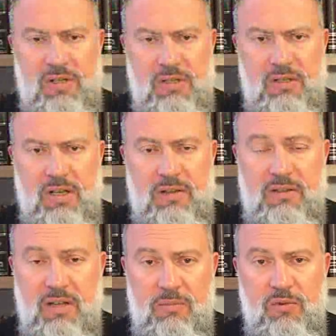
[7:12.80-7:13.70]
us today, the
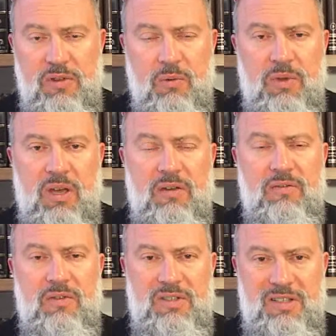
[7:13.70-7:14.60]
Talmud that we
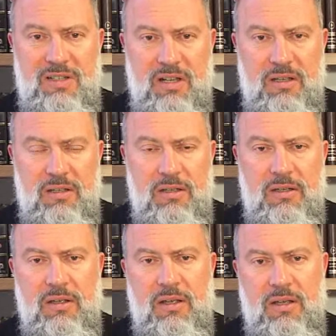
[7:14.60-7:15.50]
have today,
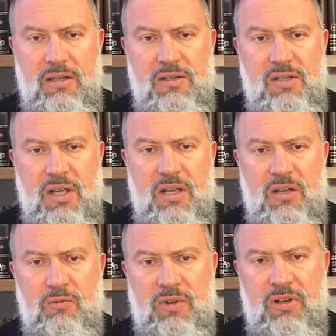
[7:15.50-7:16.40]
is a
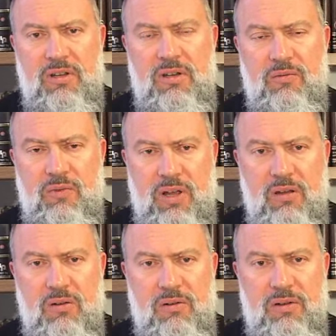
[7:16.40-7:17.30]
written
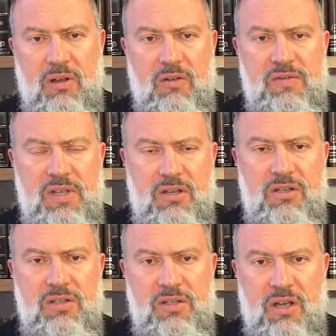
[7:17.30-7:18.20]
record of
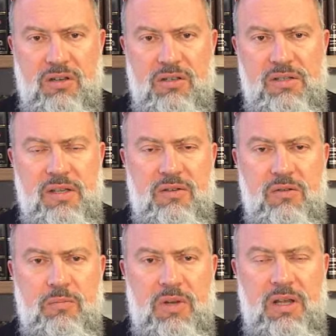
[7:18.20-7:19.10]
such discussions that
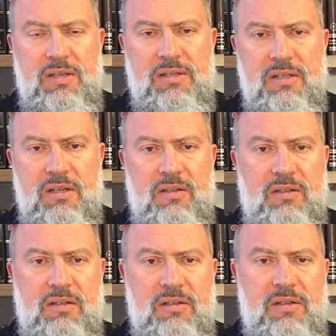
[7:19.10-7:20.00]
took place
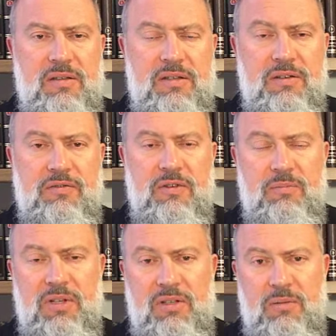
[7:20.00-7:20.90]
in the
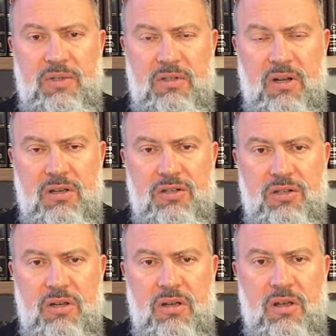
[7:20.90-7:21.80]
different Batei Midrash,